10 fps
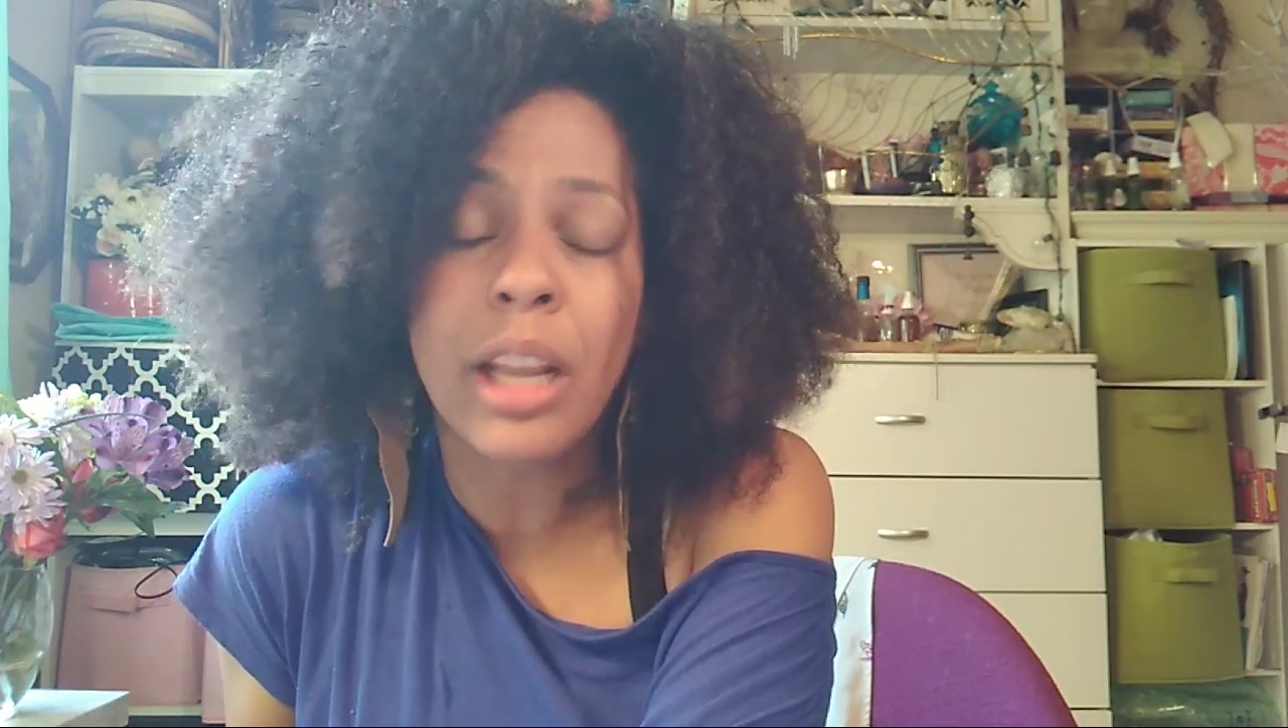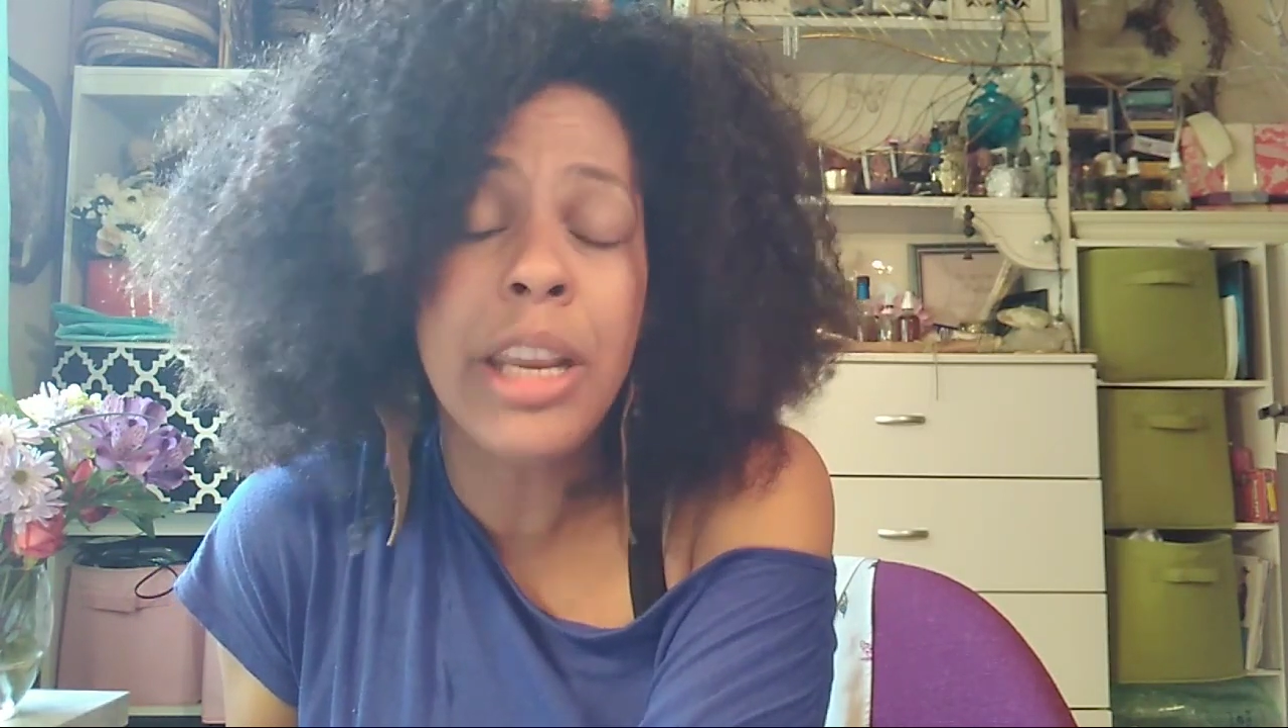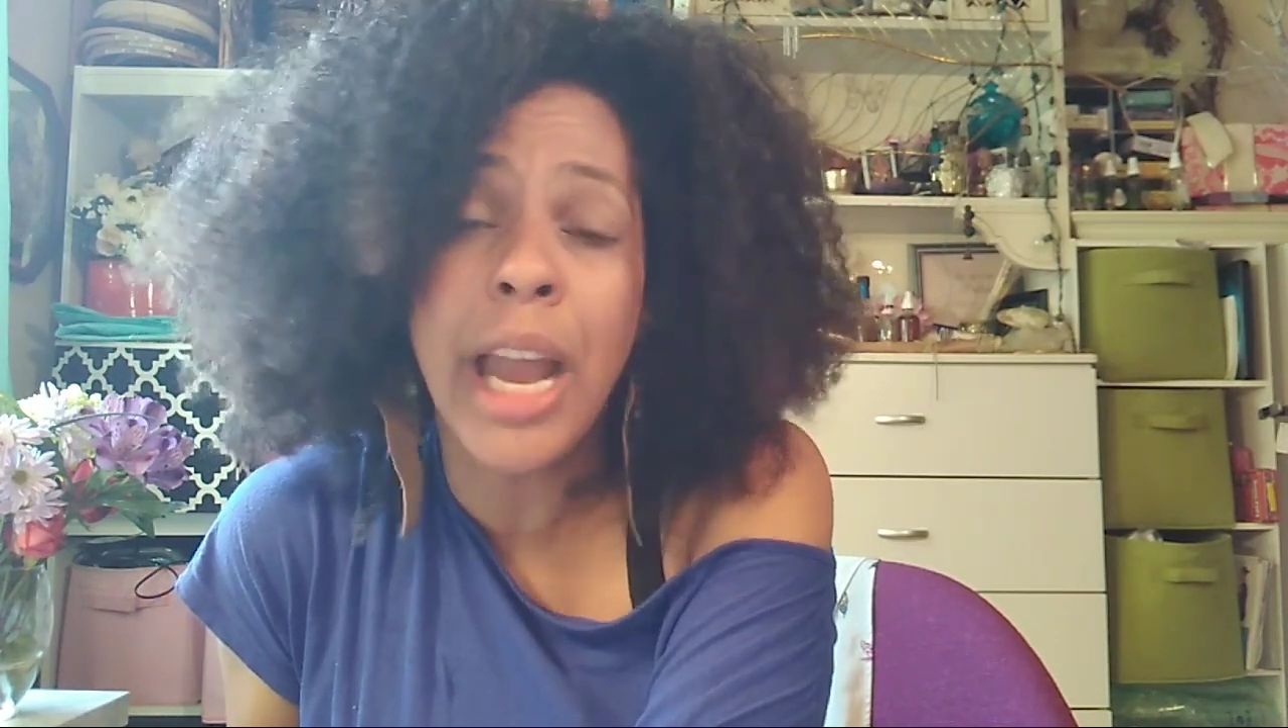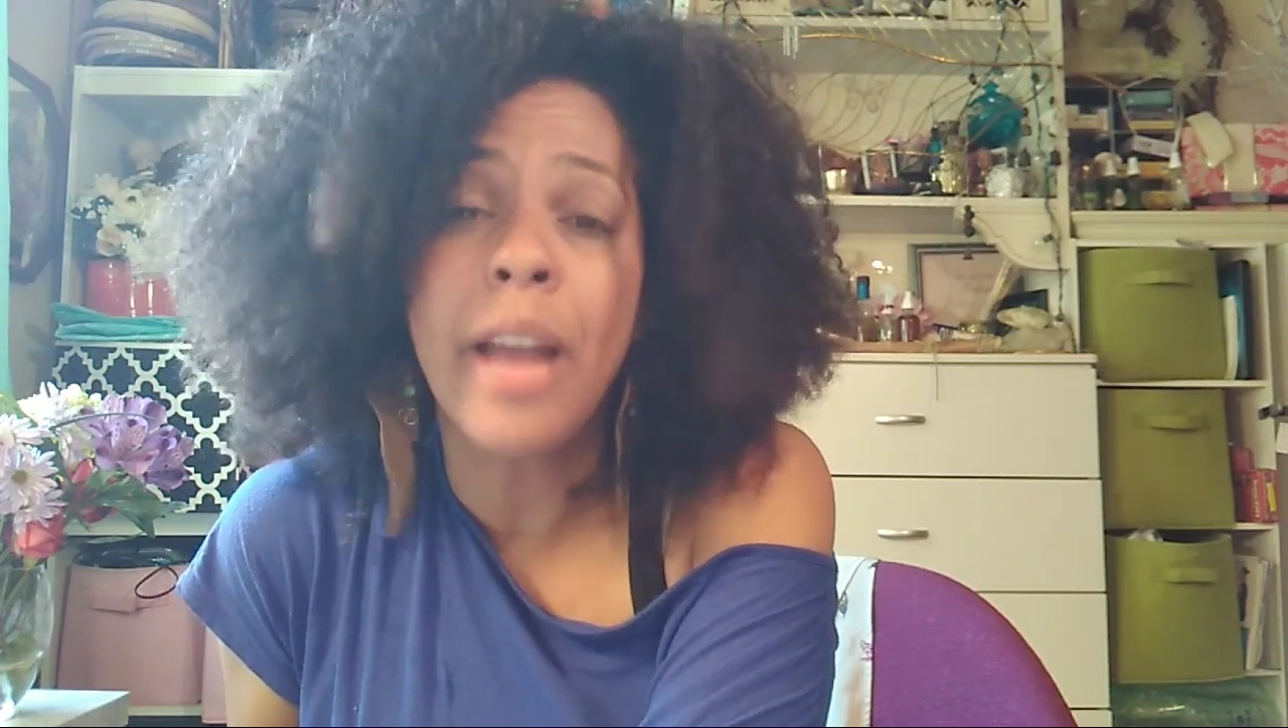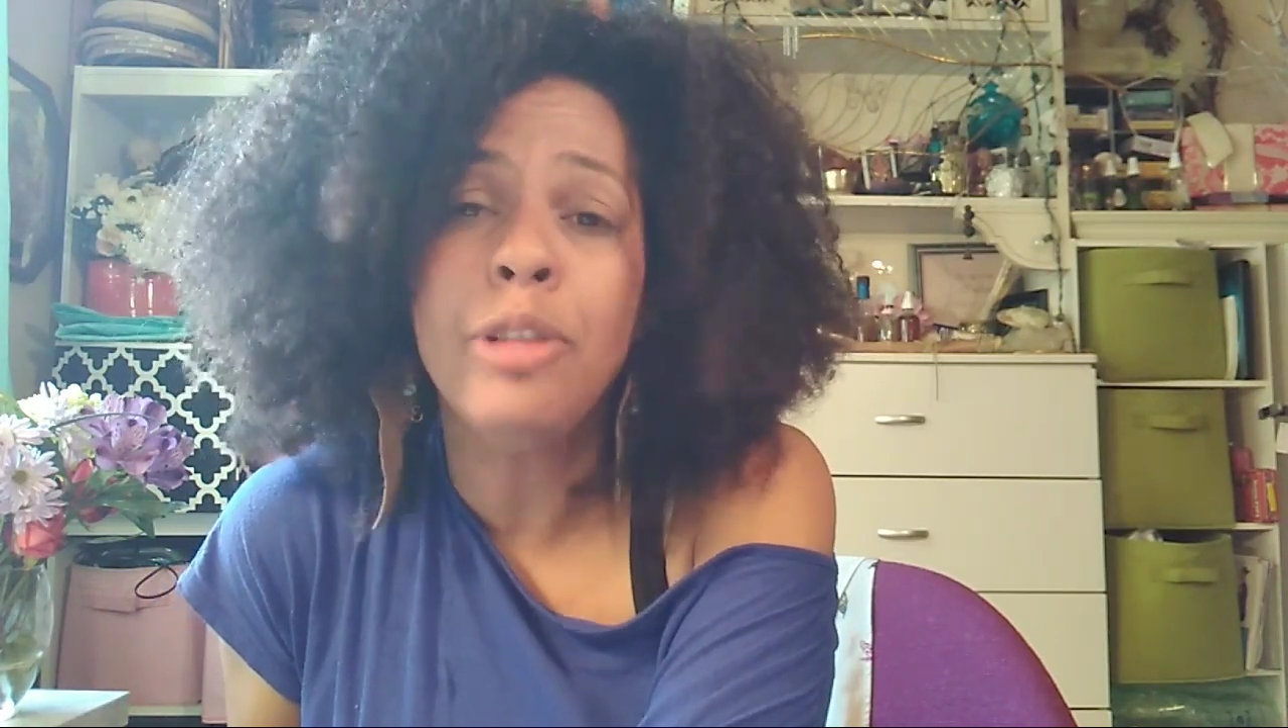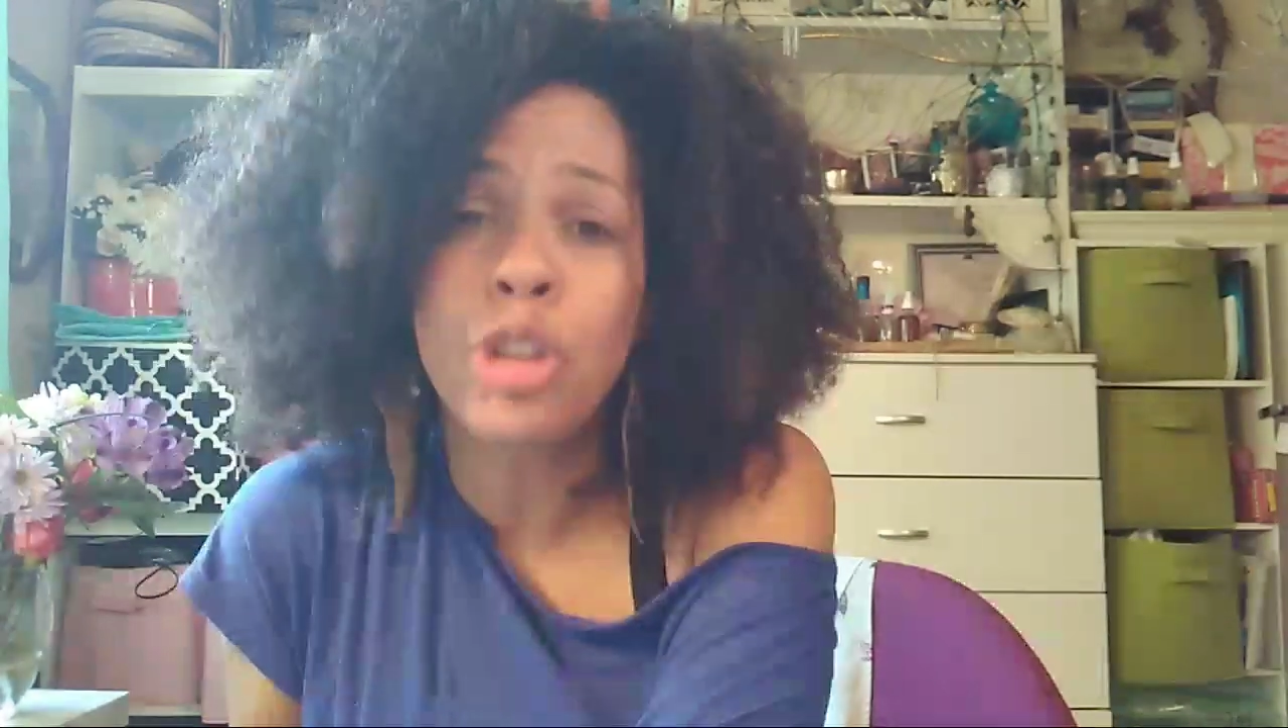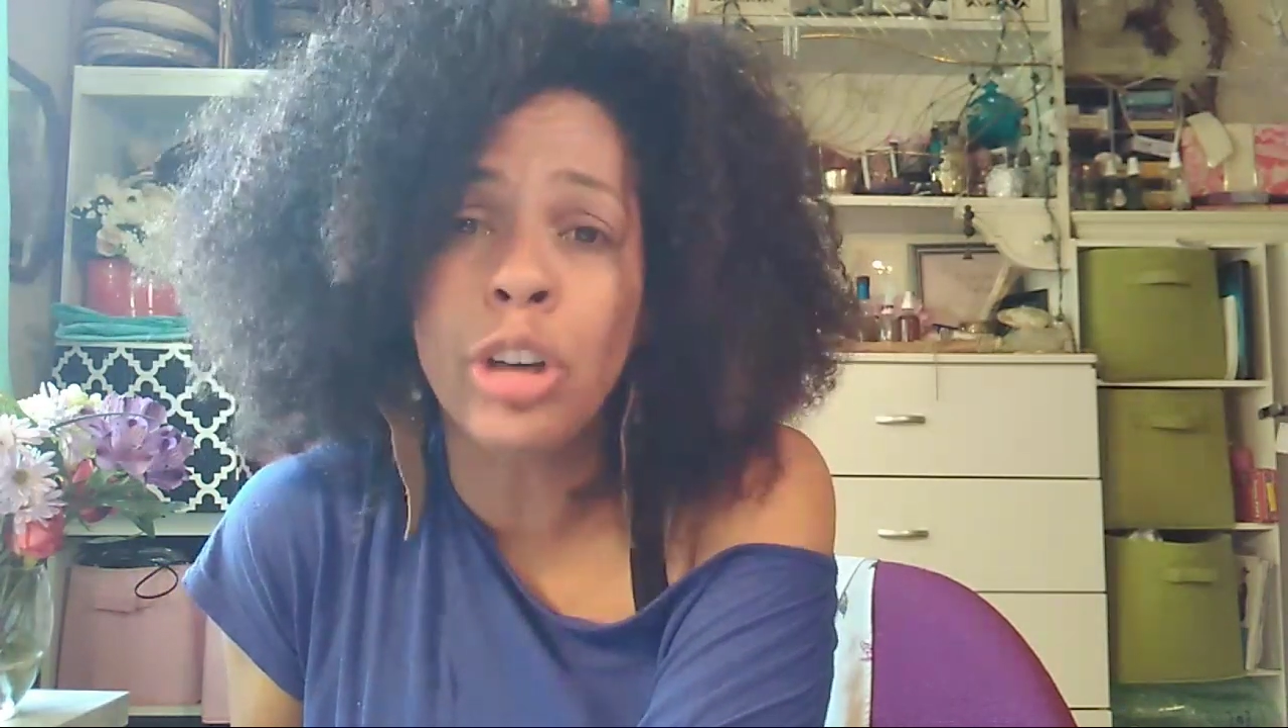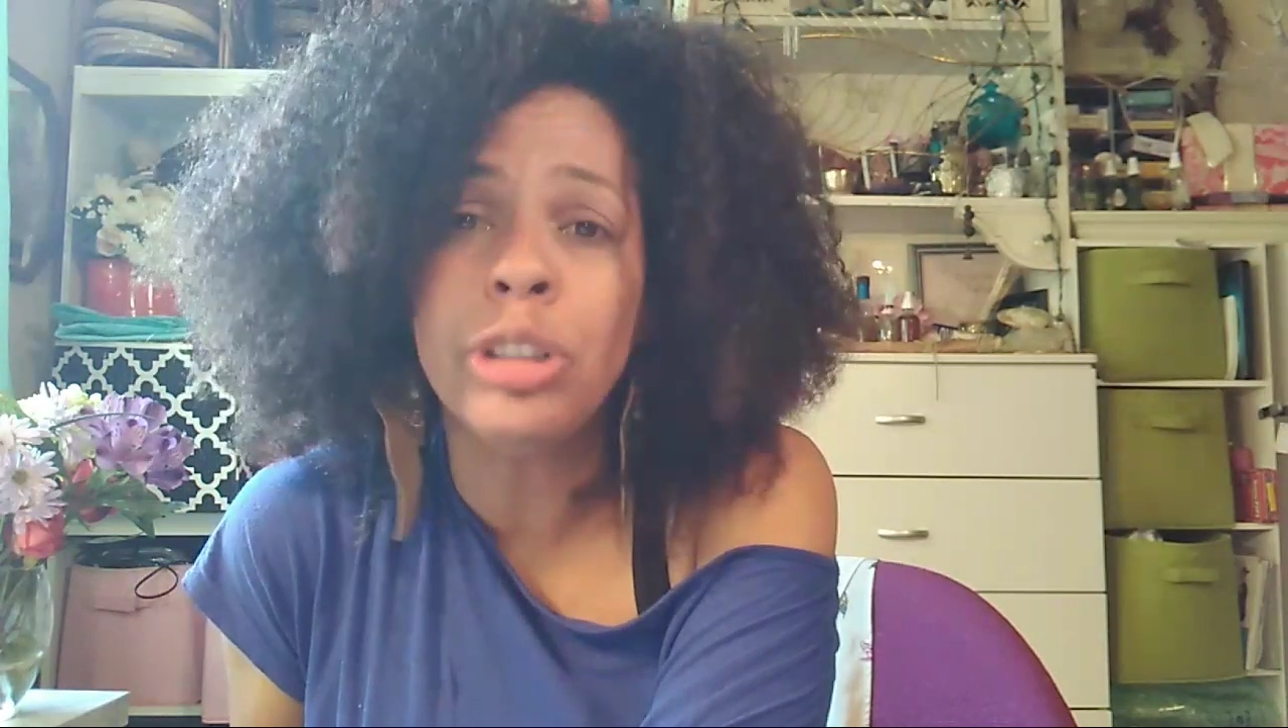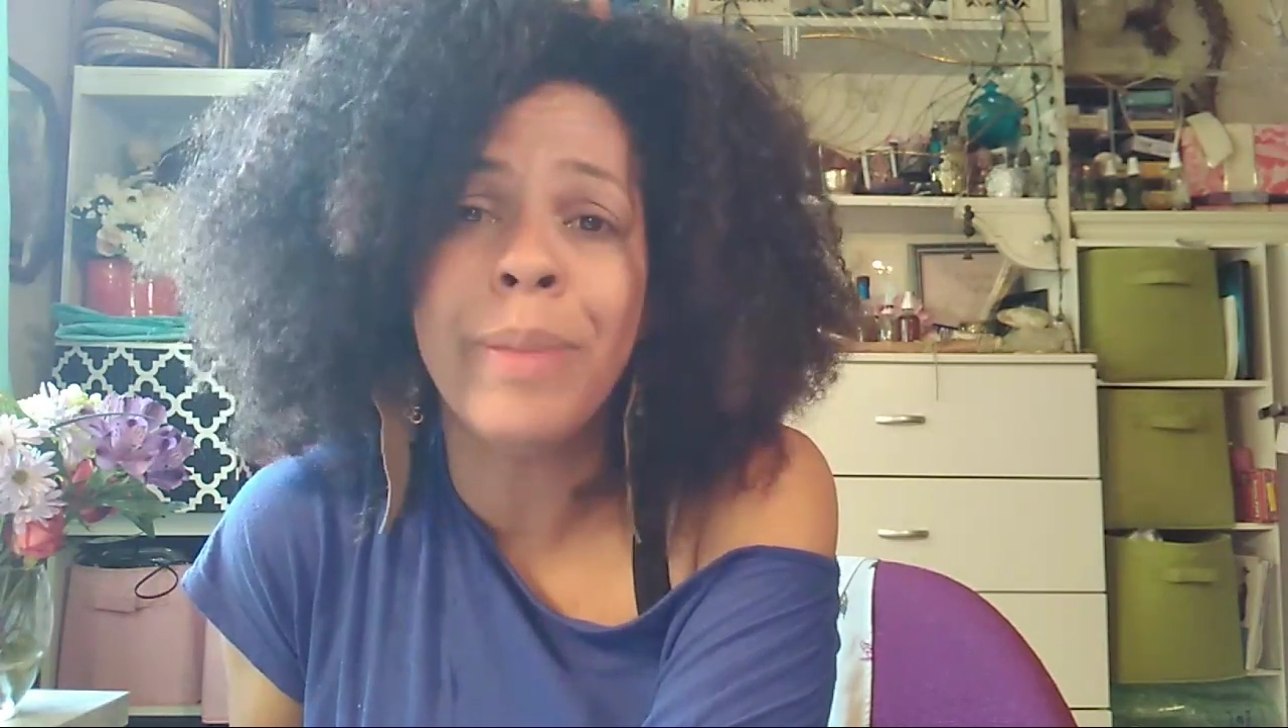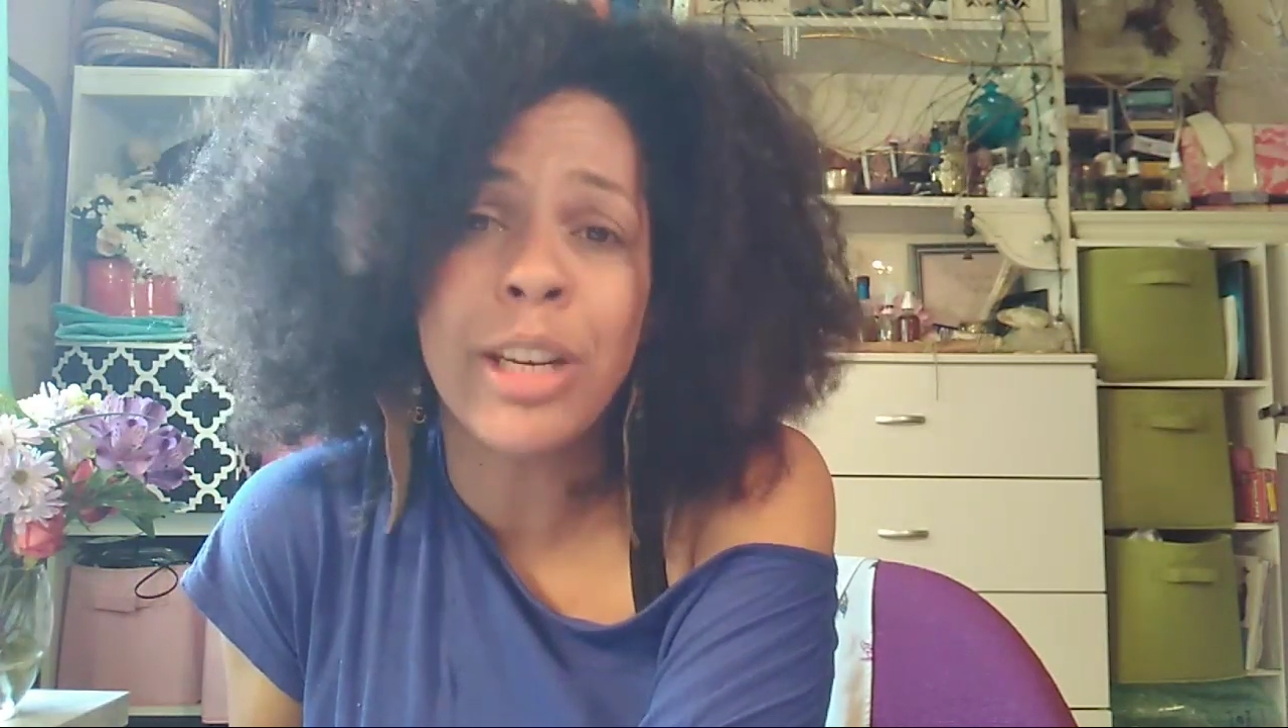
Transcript: Yeah, church